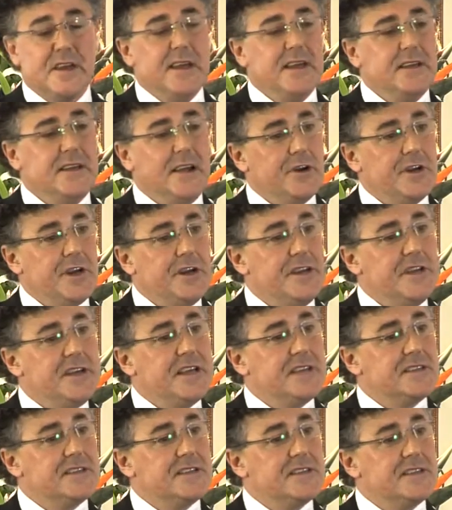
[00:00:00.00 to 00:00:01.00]
Not every
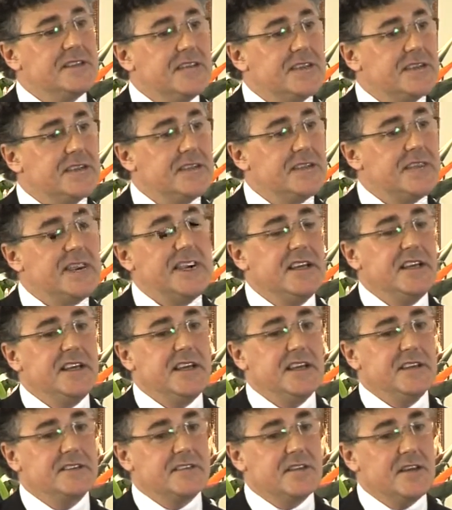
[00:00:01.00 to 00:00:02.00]
nicotine, he
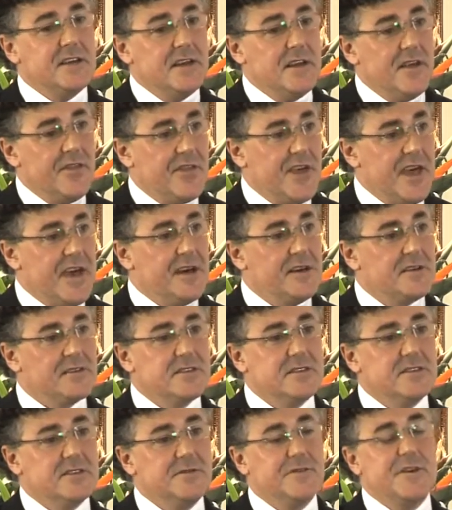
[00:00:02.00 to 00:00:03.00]
gets
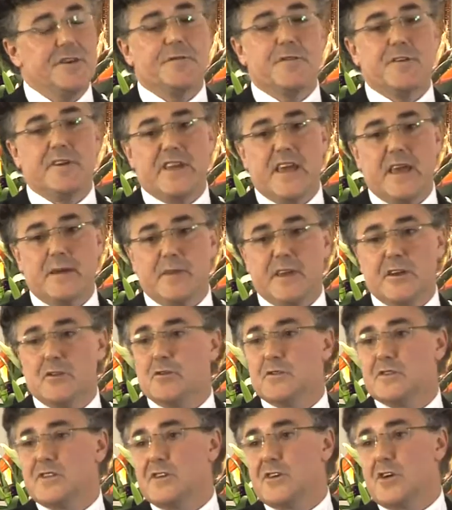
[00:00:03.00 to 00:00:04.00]
thousands of different
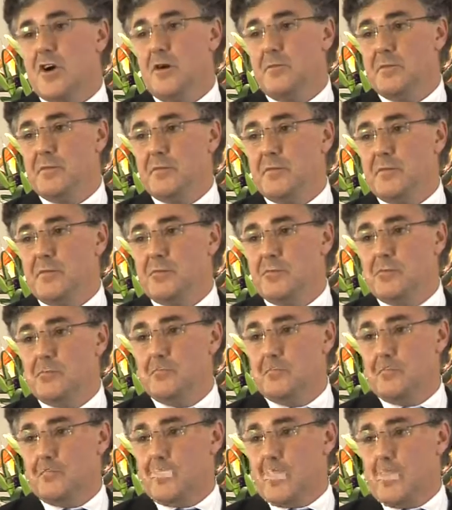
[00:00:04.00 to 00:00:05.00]
chemicals and
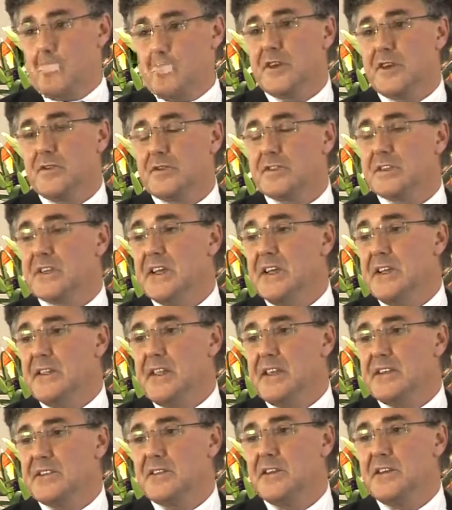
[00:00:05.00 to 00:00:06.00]
chemicals.
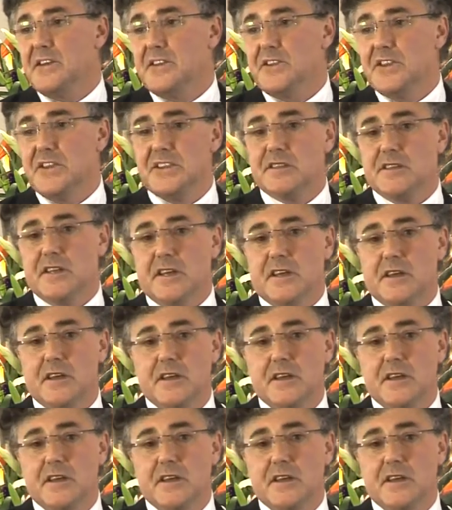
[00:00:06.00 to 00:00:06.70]
They're synergistic.